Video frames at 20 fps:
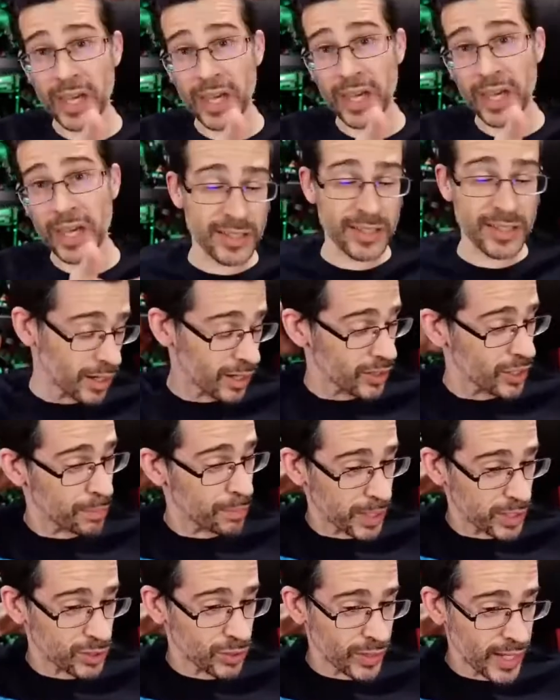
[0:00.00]
it's there on the
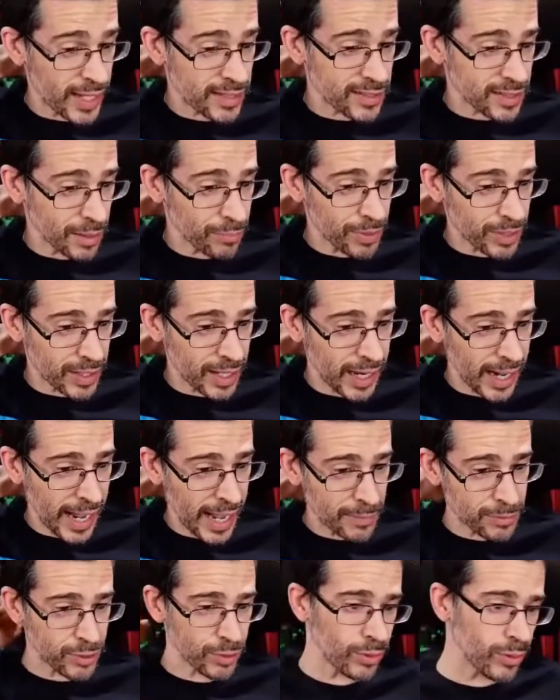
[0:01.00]
Pixel, and that's something that I
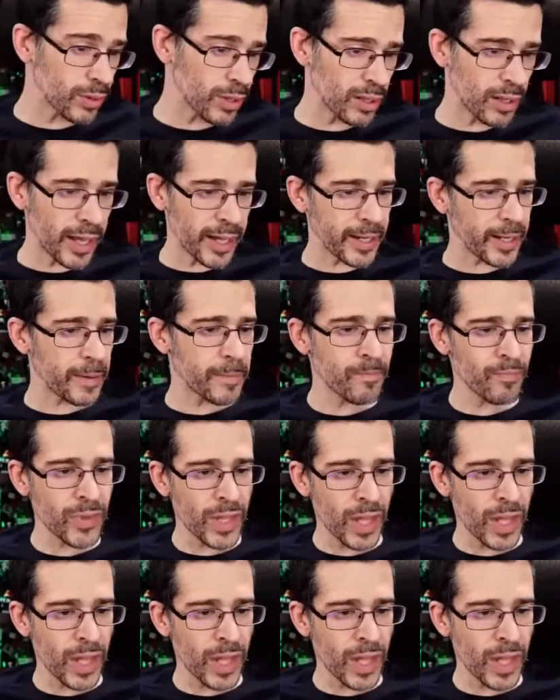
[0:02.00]
absolutely like.